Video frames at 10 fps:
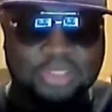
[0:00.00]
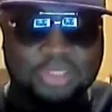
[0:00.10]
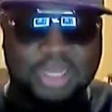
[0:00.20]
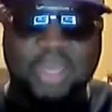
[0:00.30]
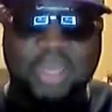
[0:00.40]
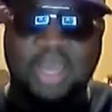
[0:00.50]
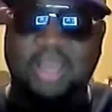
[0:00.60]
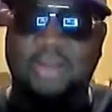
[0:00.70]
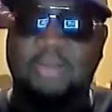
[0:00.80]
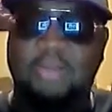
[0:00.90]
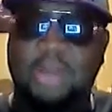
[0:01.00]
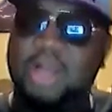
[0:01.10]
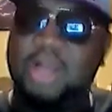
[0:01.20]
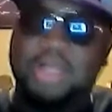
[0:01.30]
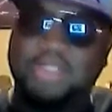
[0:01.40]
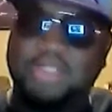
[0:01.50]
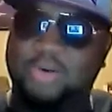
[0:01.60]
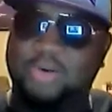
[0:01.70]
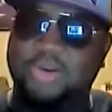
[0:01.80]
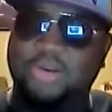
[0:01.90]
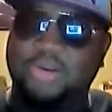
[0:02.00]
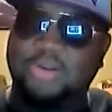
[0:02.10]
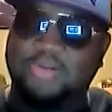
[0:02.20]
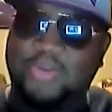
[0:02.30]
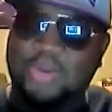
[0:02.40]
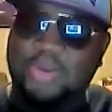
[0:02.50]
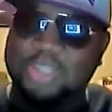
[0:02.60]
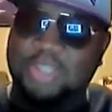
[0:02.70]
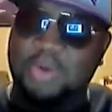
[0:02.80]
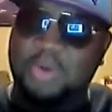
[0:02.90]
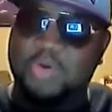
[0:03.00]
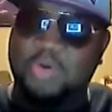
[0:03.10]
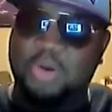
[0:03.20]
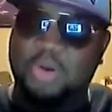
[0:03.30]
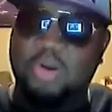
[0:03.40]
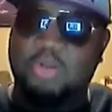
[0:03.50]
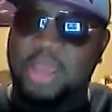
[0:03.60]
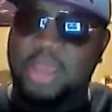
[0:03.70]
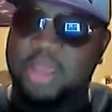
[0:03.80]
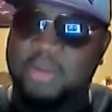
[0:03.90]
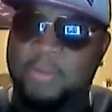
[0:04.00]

like a um a concert for this local girl band.